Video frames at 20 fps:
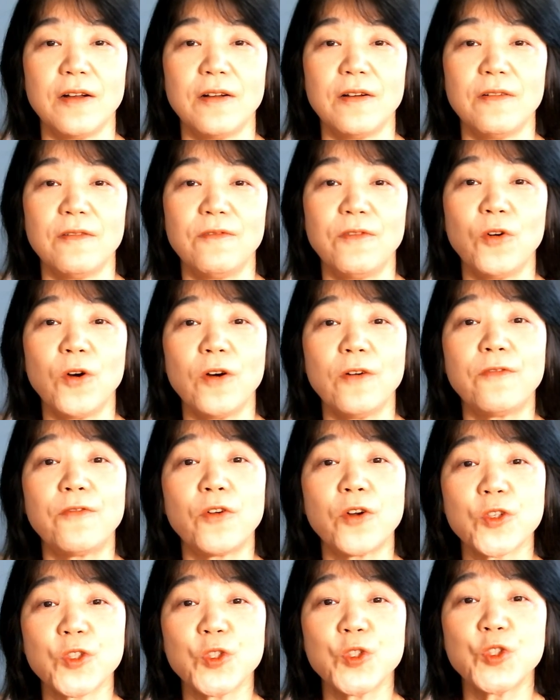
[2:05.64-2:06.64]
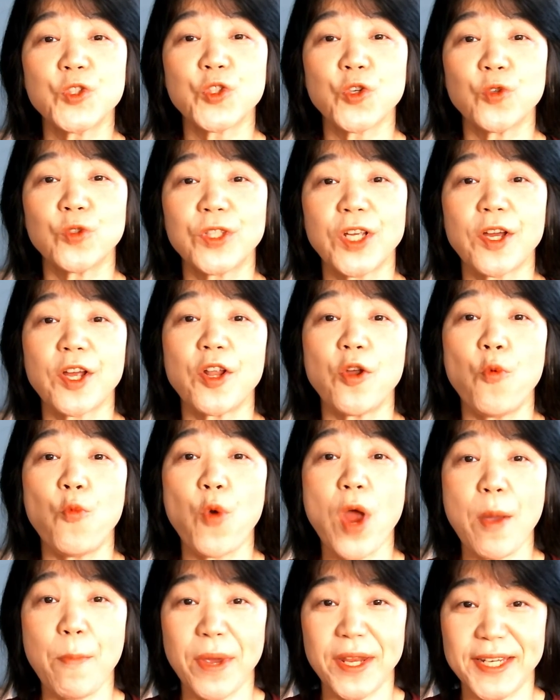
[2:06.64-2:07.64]
For frozen shoulder
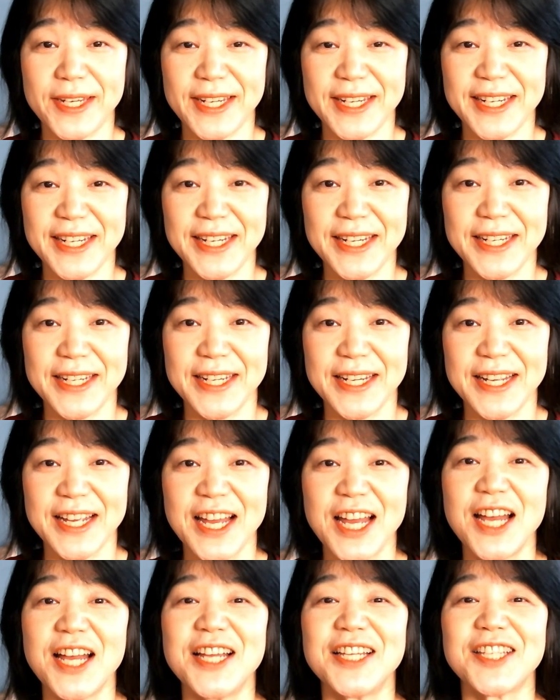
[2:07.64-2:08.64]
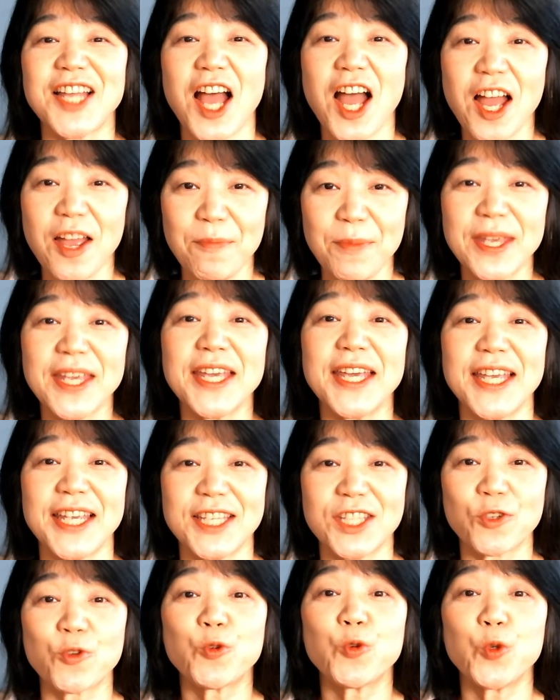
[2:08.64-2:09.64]
remedy, timing
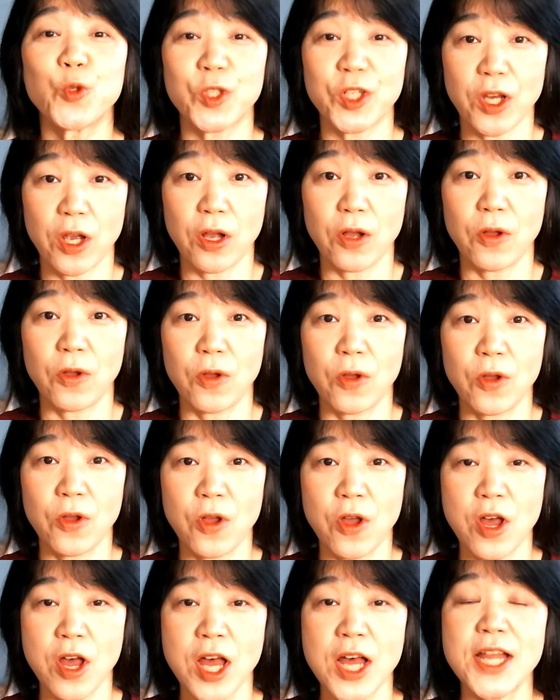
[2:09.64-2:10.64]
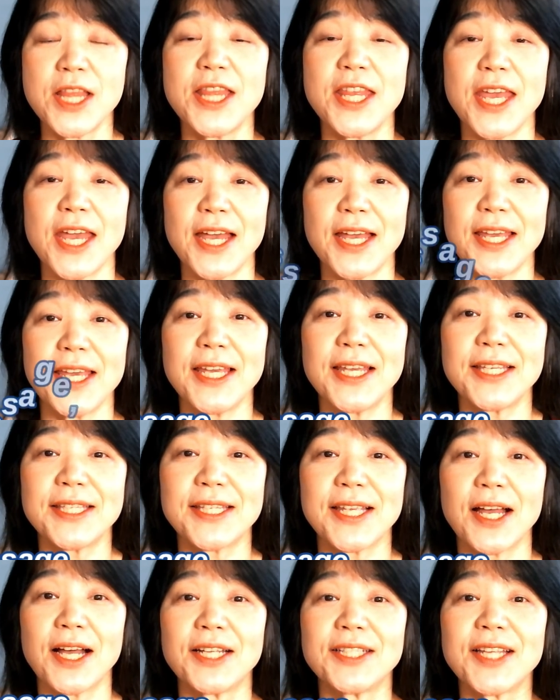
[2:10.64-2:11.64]
is crucial. There
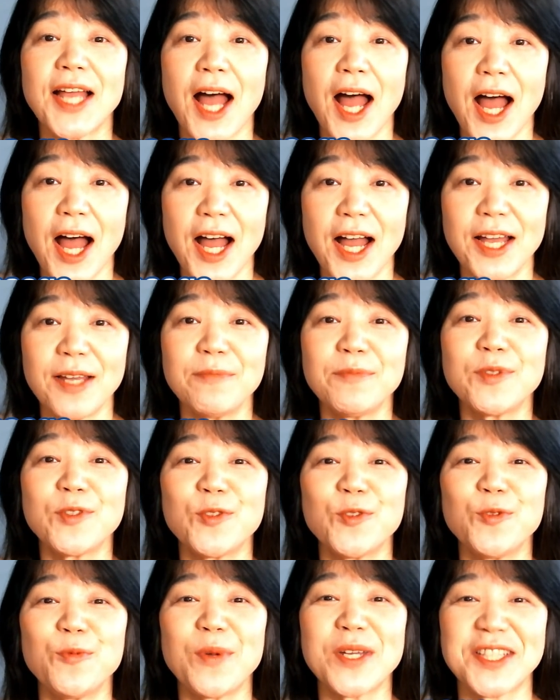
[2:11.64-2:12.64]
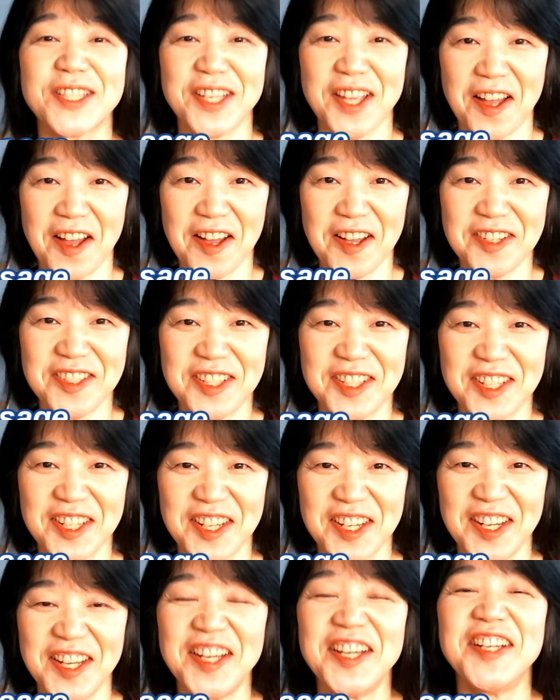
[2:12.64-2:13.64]
is a time to massage,
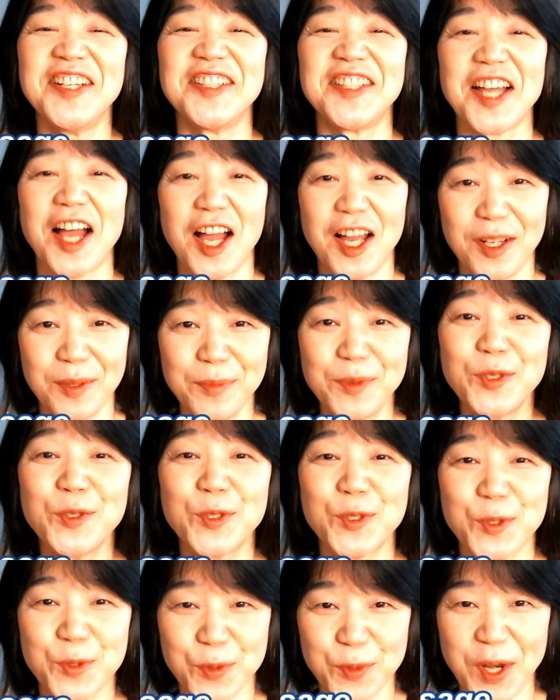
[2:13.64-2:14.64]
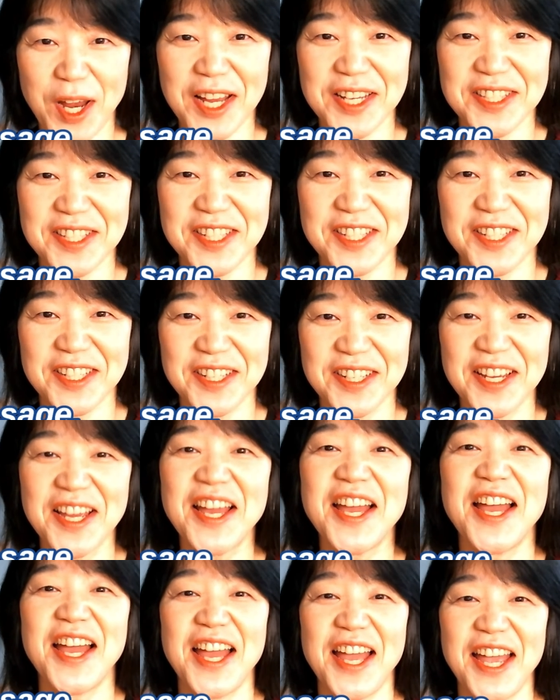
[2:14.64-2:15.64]
time to stretch,
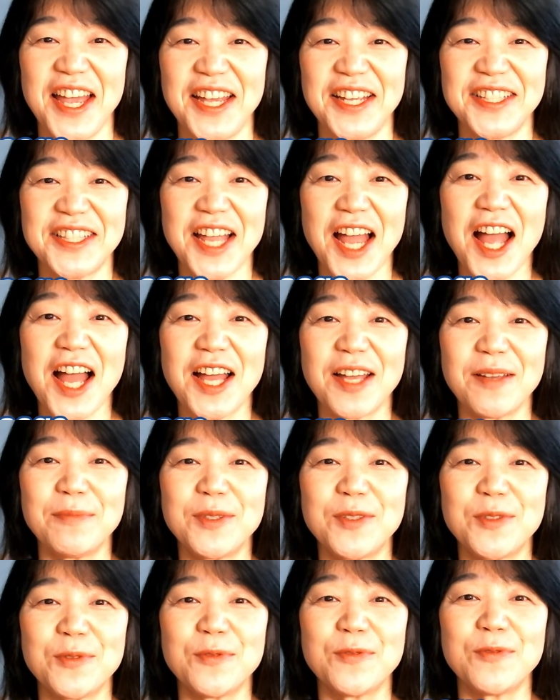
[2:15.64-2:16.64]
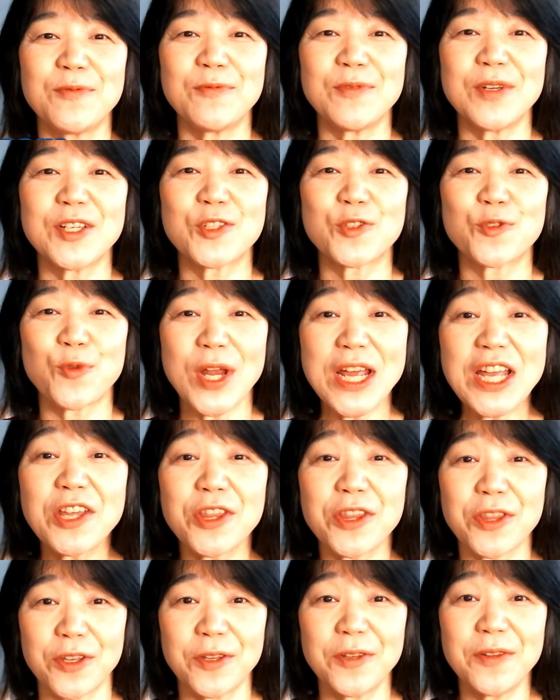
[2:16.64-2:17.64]
and time to
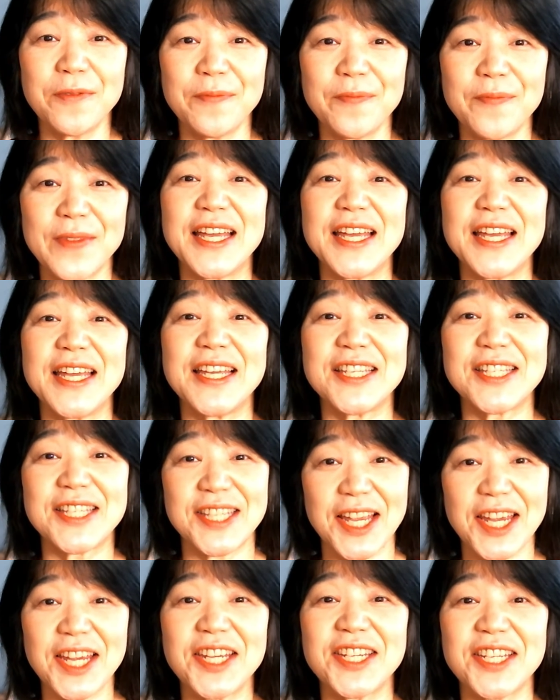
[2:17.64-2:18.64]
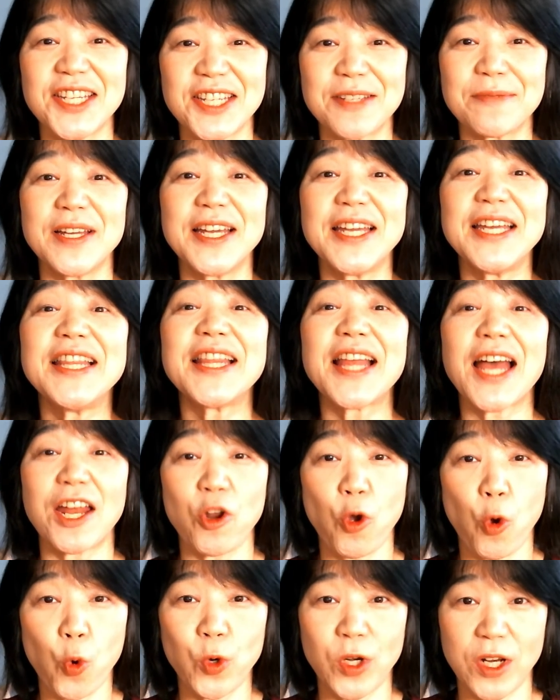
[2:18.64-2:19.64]
strengthen in stages in that
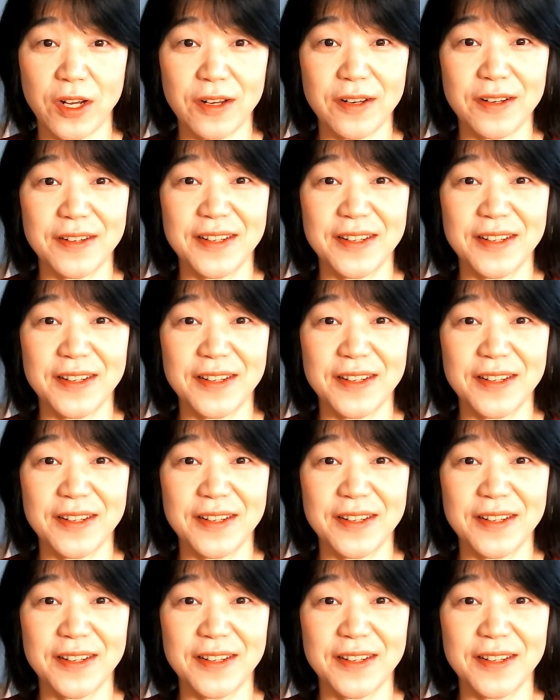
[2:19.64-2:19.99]
order.